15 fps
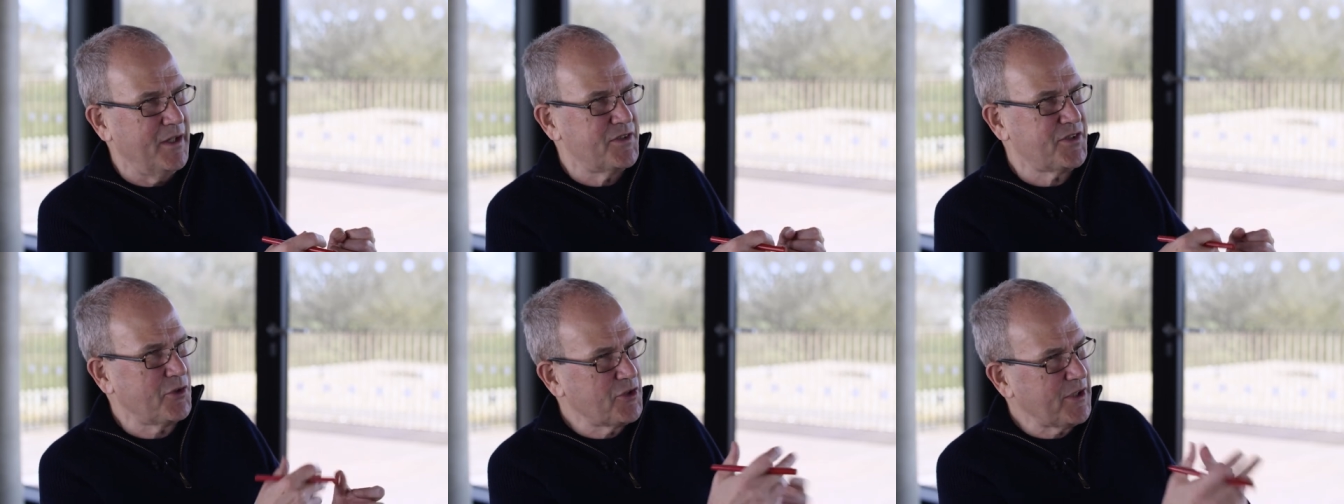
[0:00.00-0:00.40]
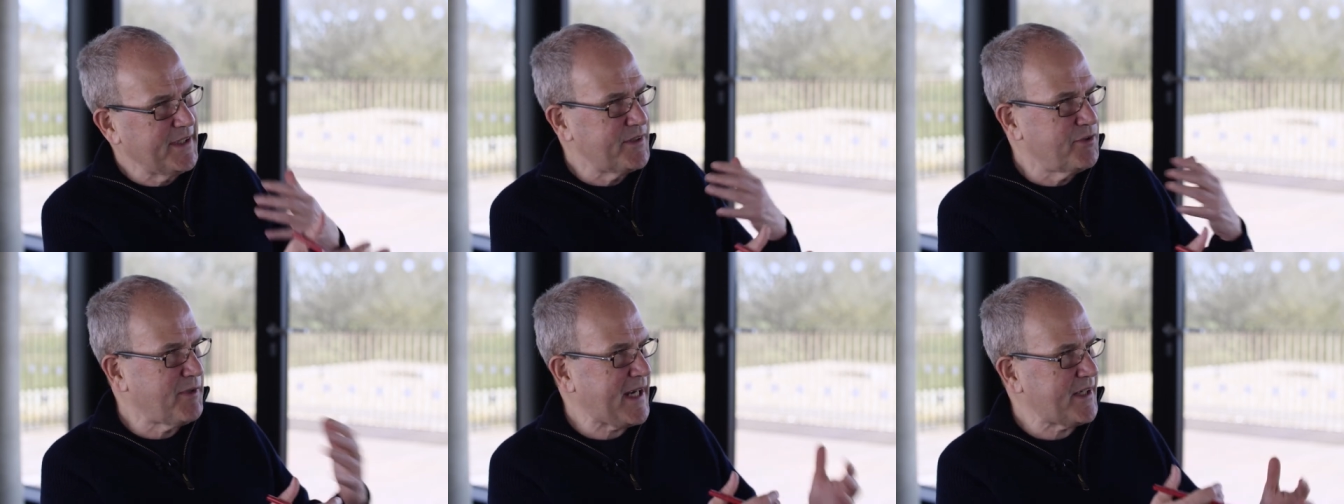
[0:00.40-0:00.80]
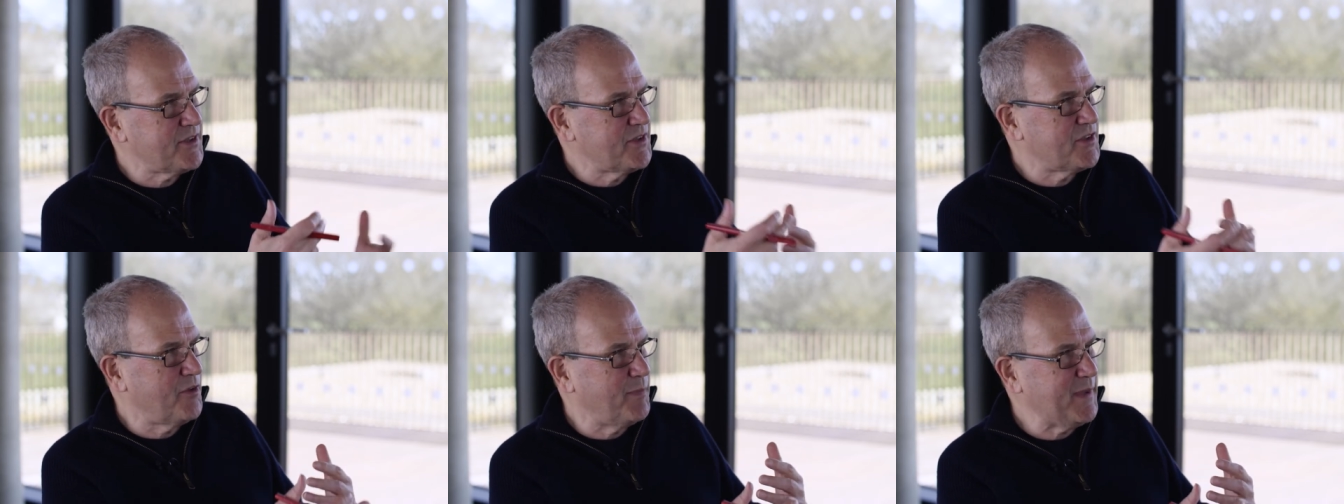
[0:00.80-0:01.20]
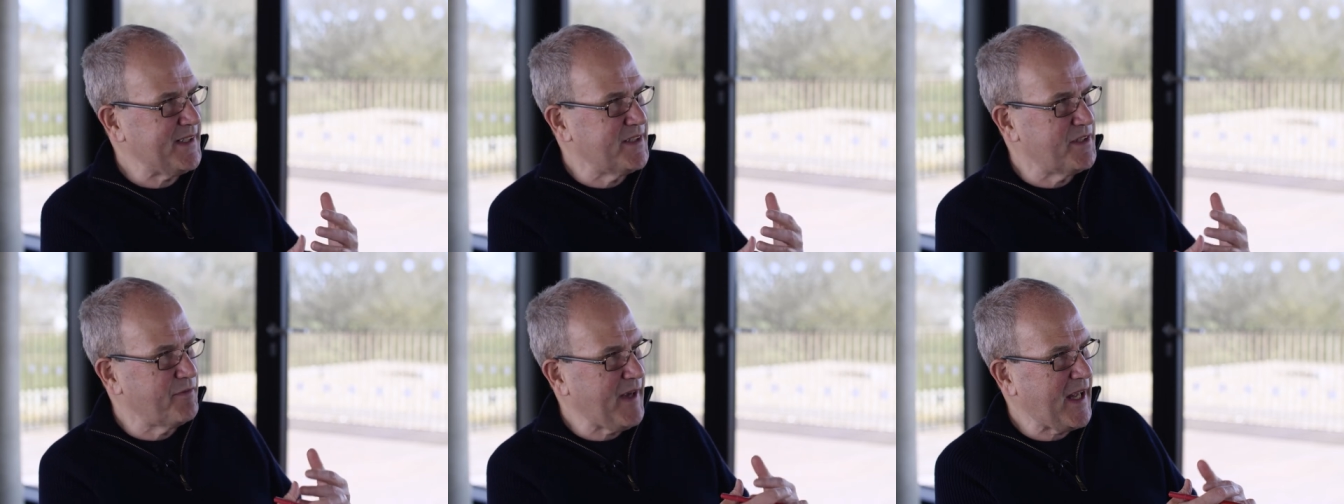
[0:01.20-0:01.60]
social interactions have
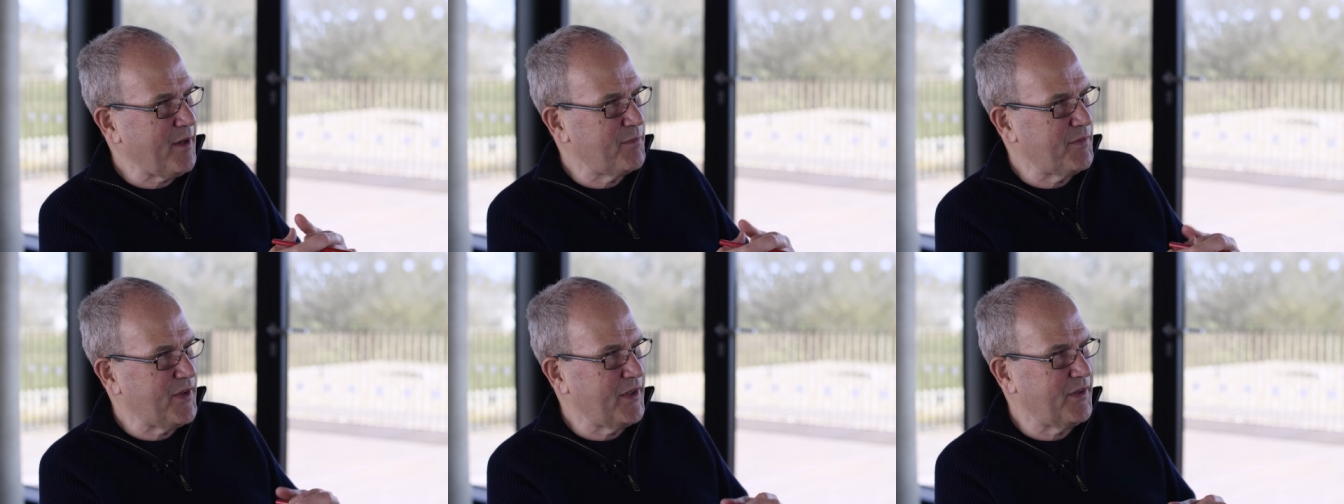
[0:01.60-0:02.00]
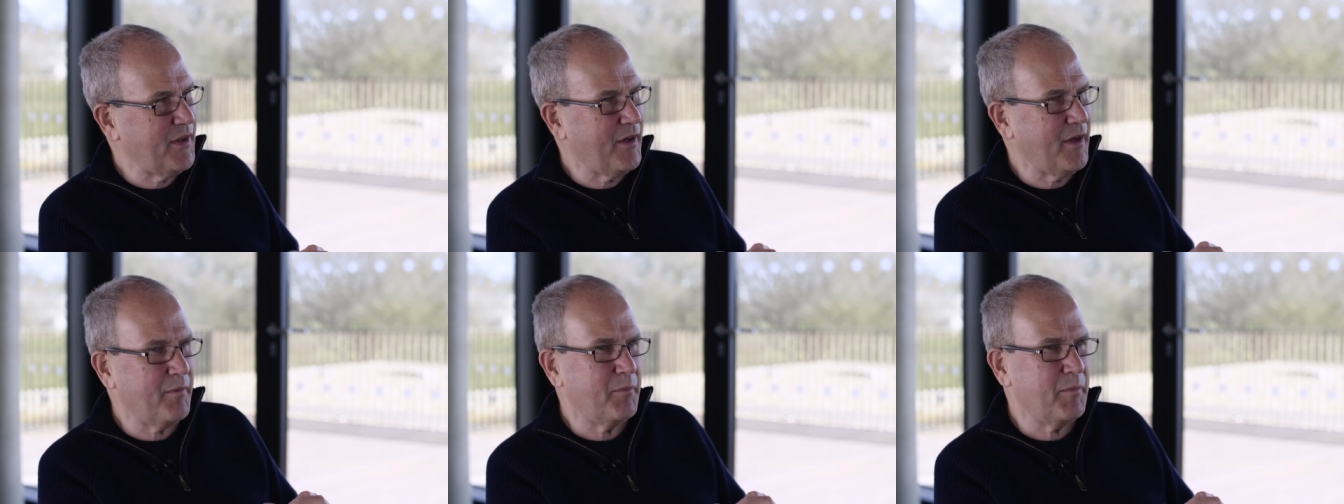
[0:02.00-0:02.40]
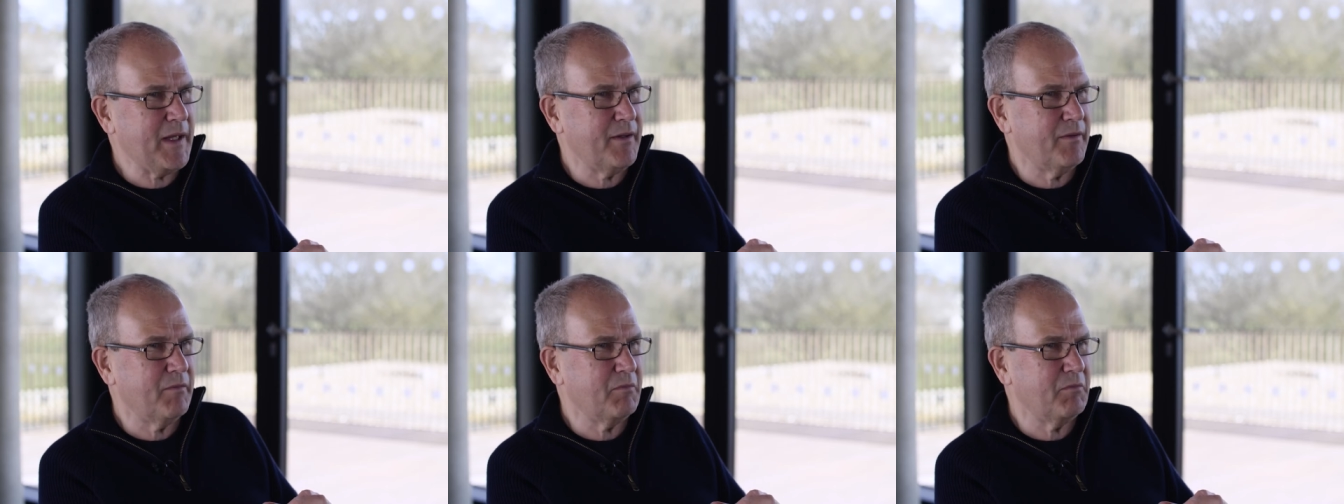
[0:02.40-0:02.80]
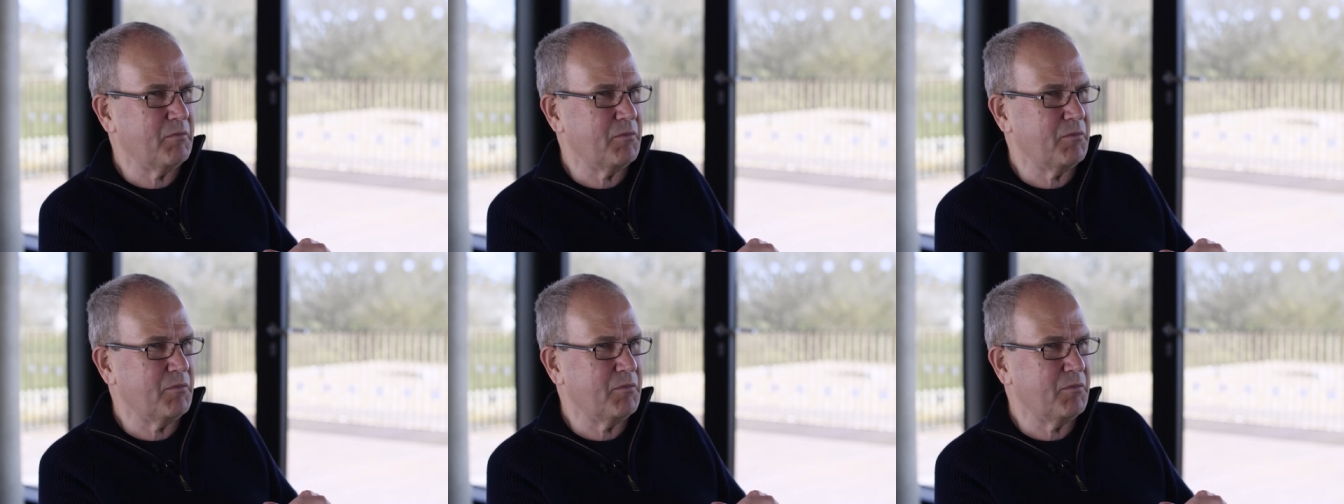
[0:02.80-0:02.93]
been developed that have been,